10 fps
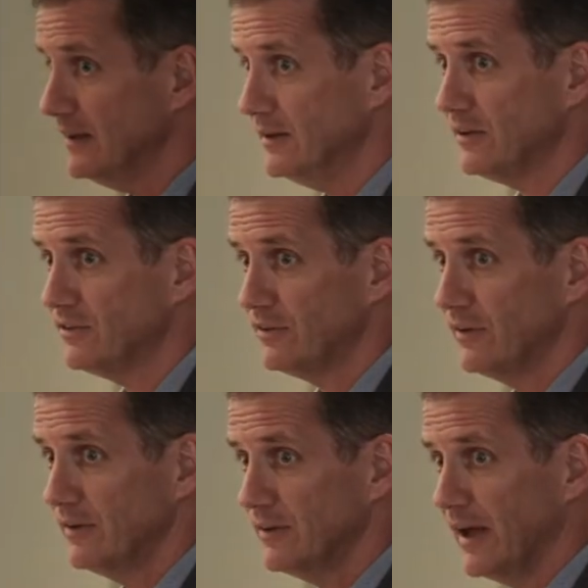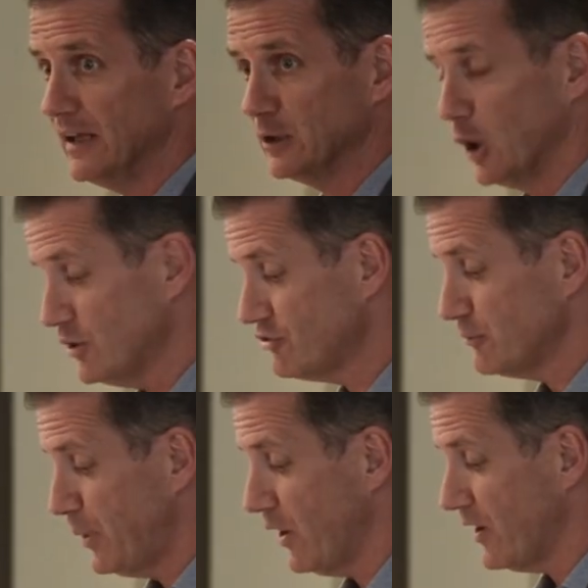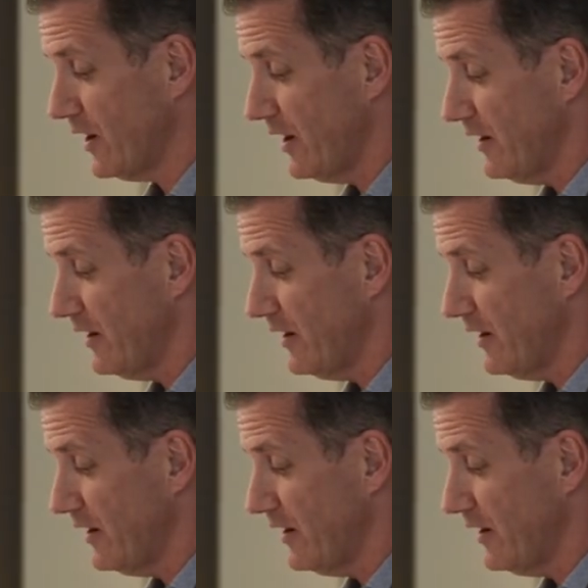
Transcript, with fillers: is a larger part